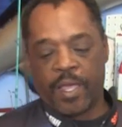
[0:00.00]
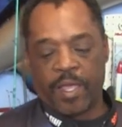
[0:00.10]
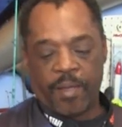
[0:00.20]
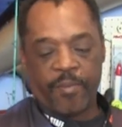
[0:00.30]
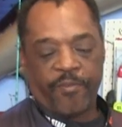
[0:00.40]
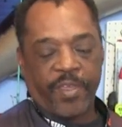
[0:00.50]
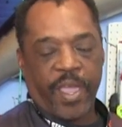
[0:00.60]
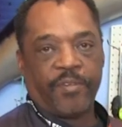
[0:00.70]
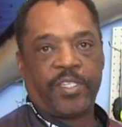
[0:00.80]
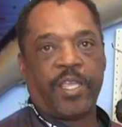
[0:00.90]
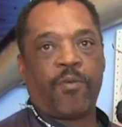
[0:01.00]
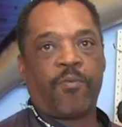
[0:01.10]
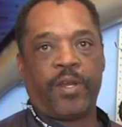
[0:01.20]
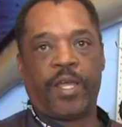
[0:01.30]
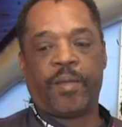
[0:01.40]
If you haven't
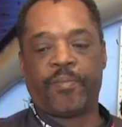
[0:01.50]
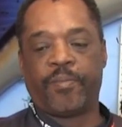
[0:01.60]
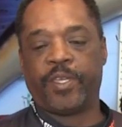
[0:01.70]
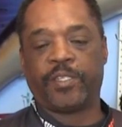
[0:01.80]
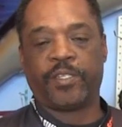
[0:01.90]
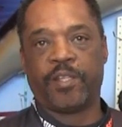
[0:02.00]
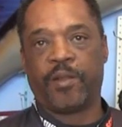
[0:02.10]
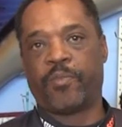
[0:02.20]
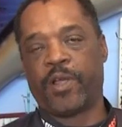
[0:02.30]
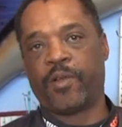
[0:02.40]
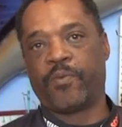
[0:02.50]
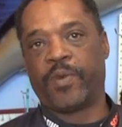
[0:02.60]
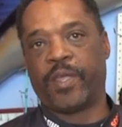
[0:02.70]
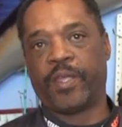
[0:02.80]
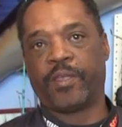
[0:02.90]
set one up, this is the umbrella
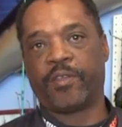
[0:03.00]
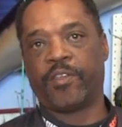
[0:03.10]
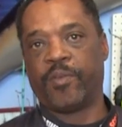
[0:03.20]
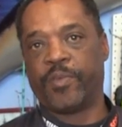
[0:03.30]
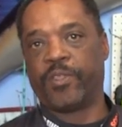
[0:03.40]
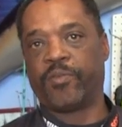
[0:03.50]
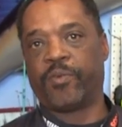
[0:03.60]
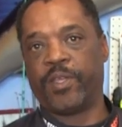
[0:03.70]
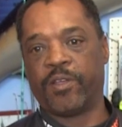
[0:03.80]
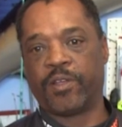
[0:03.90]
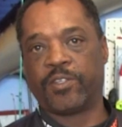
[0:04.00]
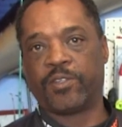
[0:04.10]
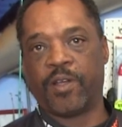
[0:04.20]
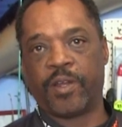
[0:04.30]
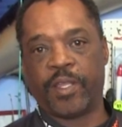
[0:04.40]
rig. You can put 3
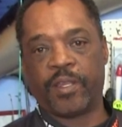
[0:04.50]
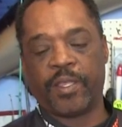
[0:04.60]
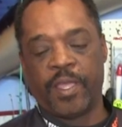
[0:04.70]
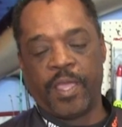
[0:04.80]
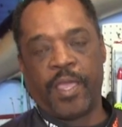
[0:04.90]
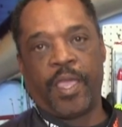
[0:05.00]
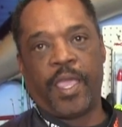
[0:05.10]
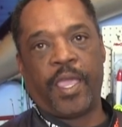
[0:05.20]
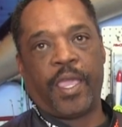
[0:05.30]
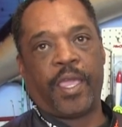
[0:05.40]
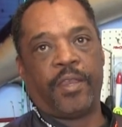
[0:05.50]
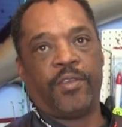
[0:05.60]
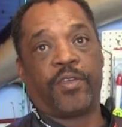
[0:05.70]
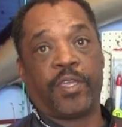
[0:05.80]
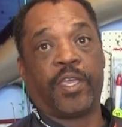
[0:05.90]
hooks on it
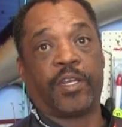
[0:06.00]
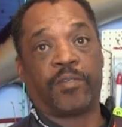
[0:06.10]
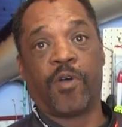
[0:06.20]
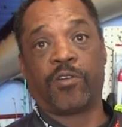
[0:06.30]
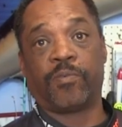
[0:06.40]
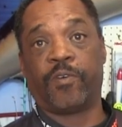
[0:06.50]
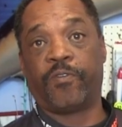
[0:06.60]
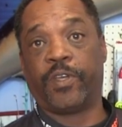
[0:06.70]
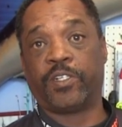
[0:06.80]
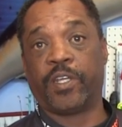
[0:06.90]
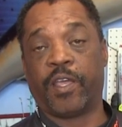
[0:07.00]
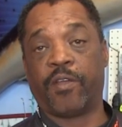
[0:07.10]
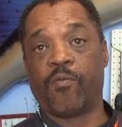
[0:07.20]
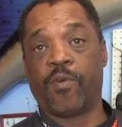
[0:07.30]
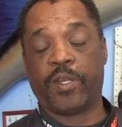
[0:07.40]
and you can catch multiple fish
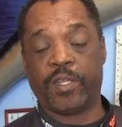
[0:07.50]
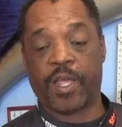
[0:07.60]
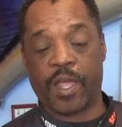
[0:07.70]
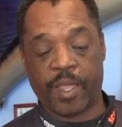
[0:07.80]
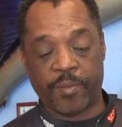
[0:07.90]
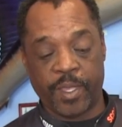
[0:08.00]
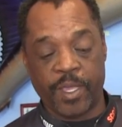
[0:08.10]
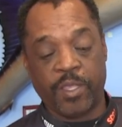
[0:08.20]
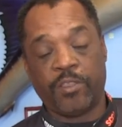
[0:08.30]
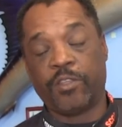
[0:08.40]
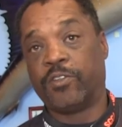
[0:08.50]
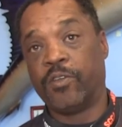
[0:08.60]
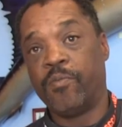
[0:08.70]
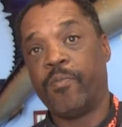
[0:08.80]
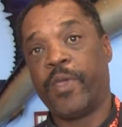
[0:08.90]
at one time. The
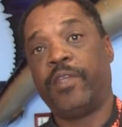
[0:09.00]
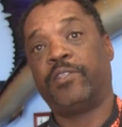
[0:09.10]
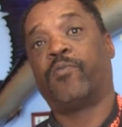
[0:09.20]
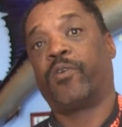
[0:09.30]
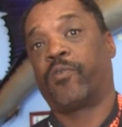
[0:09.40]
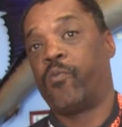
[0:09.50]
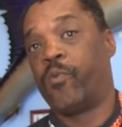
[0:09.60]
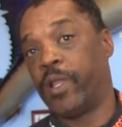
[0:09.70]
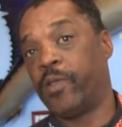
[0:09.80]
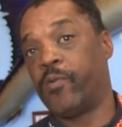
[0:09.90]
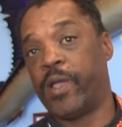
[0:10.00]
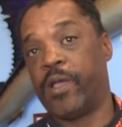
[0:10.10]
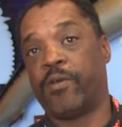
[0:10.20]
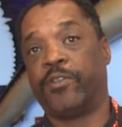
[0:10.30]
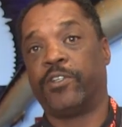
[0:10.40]
zoom baits work really
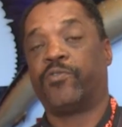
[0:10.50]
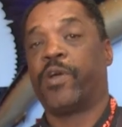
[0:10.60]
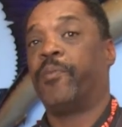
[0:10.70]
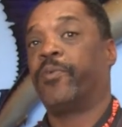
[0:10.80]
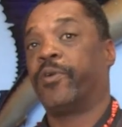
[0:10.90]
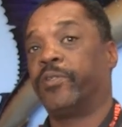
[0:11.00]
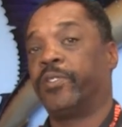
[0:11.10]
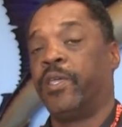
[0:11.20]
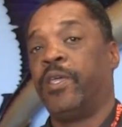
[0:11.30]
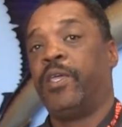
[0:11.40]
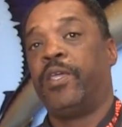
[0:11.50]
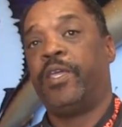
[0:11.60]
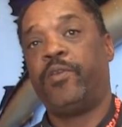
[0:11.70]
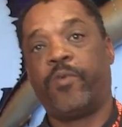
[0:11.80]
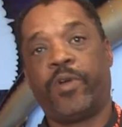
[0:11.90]
well on the stripers.
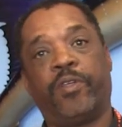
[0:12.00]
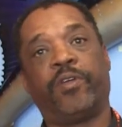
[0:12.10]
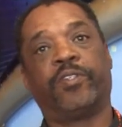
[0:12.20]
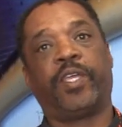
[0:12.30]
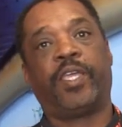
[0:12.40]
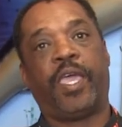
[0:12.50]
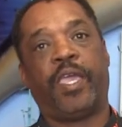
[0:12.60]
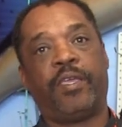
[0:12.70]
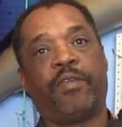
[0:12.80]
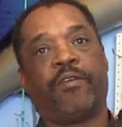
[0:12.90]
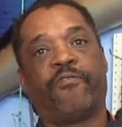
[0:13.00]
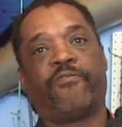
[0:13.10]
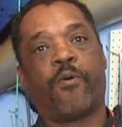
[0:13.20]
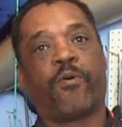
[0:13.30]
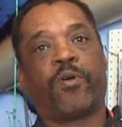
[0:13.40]
Anywhere there's a gate
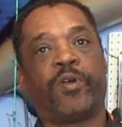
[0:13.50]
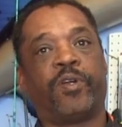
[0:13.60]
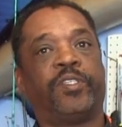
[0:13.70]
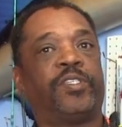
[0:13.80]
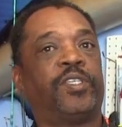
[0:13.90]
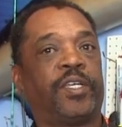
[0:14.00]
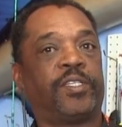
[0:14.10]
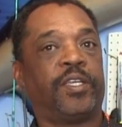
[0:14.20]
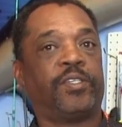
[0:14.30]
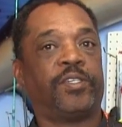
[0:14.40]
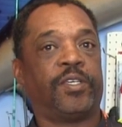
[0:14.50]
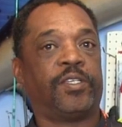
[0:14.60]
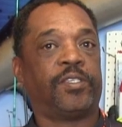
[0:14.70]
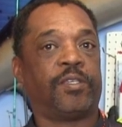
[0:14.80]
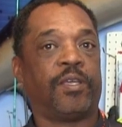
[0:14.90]
4-6
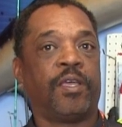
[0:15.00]
inches